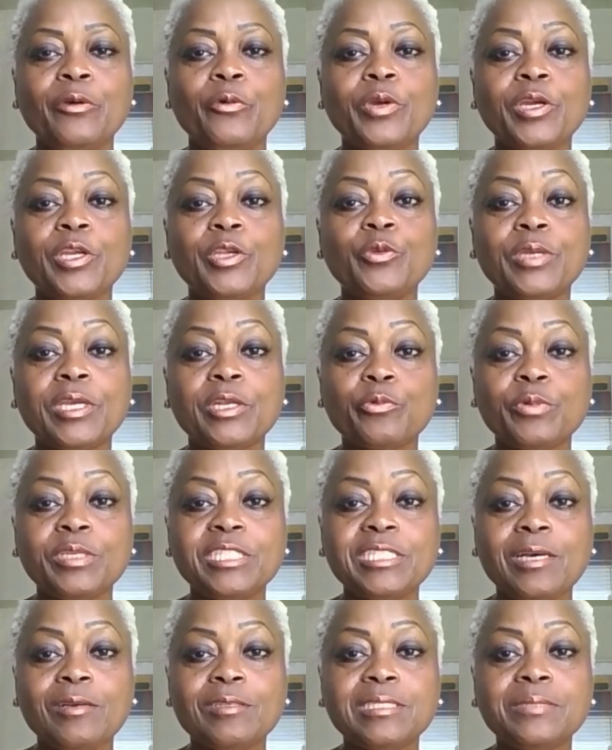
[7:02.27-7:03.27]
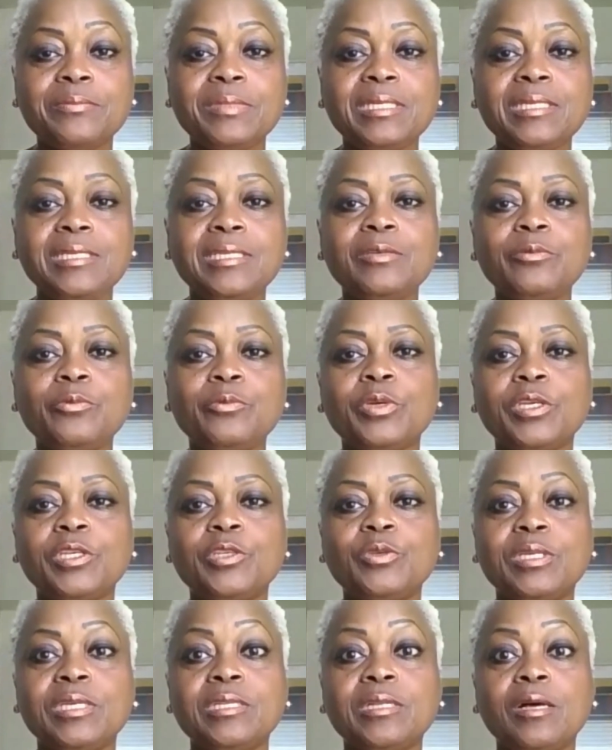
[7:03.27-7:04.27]
where you can reach out to me, where
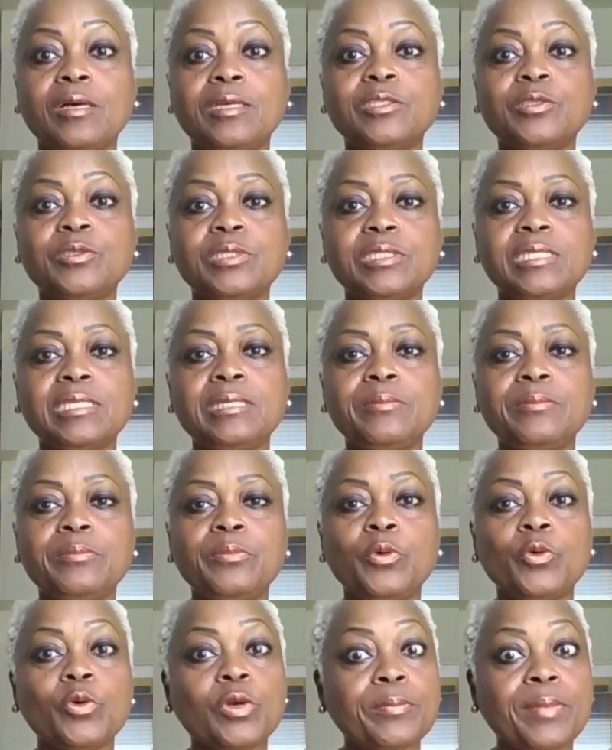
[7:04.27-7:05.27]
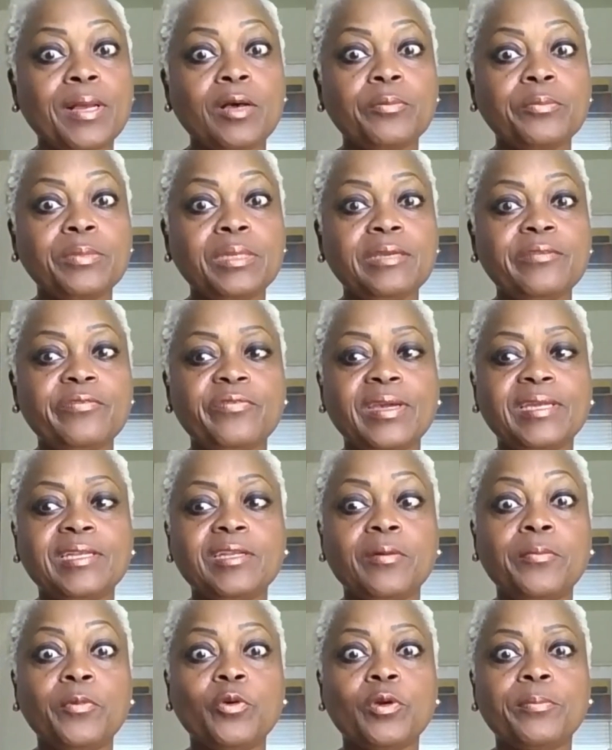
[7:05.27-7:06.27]
you can also see more about me,
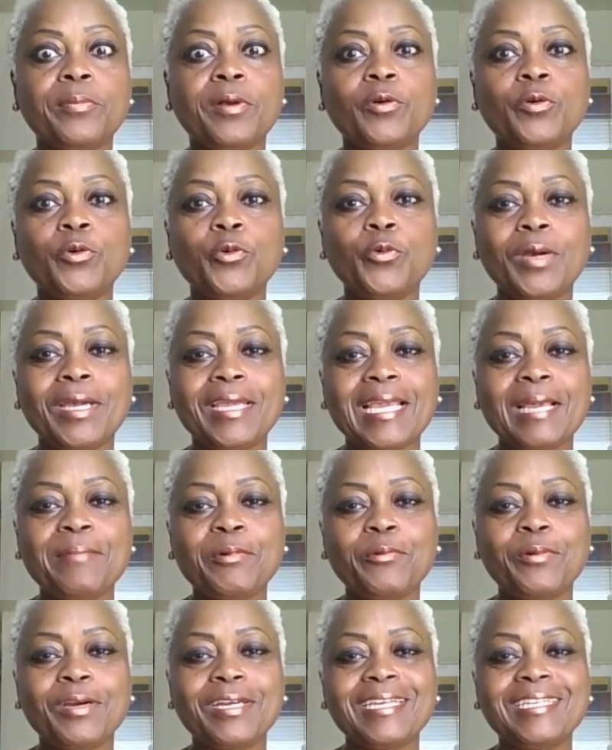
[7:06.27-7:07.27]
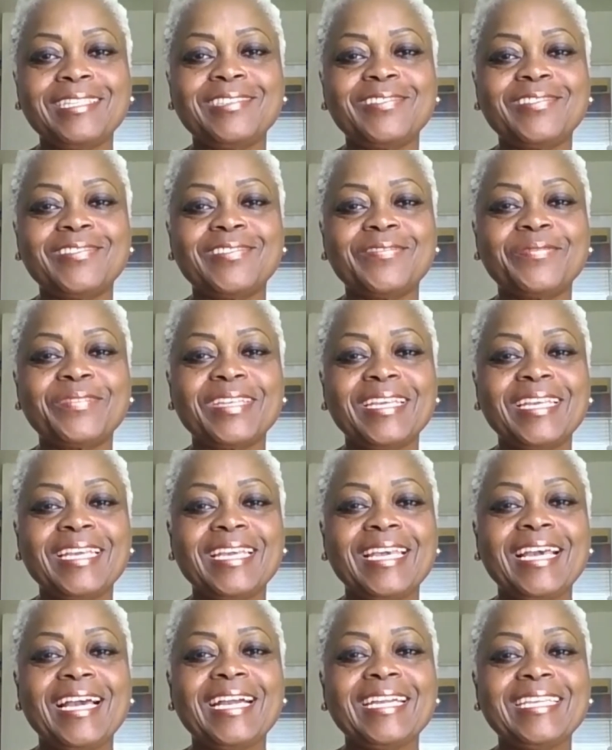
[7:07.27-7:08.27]
find out more about who I am and what I do.
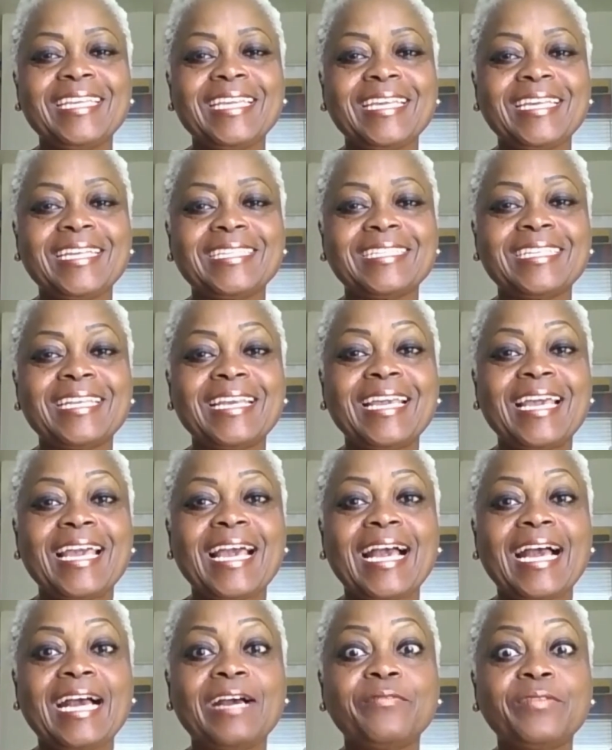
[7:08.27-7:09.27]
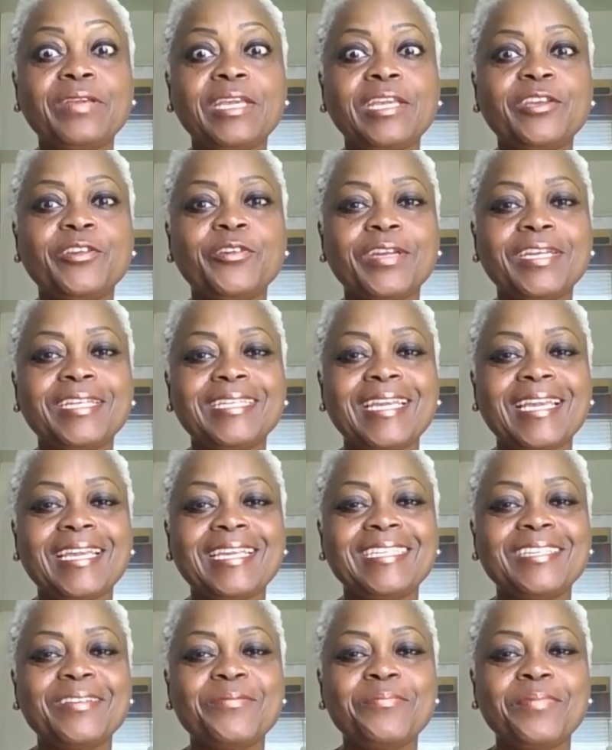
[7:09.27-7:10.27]
Again, have a great
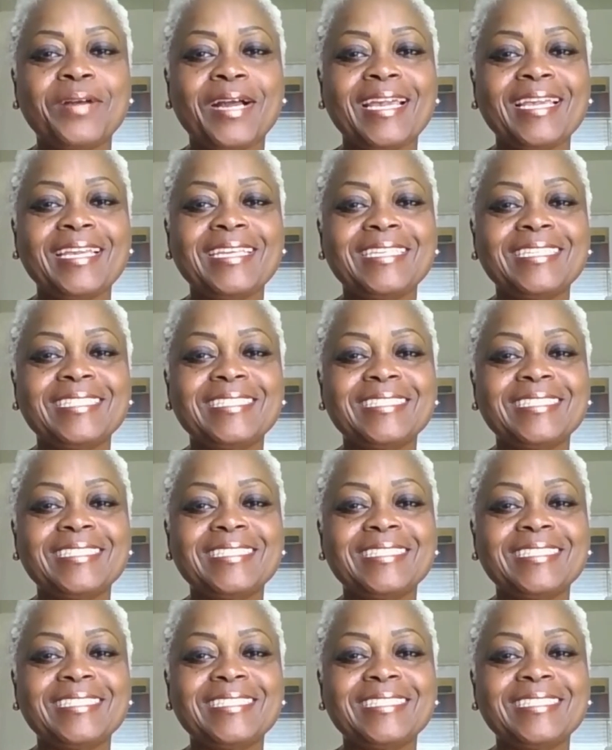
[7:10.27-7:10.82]
day. Bye.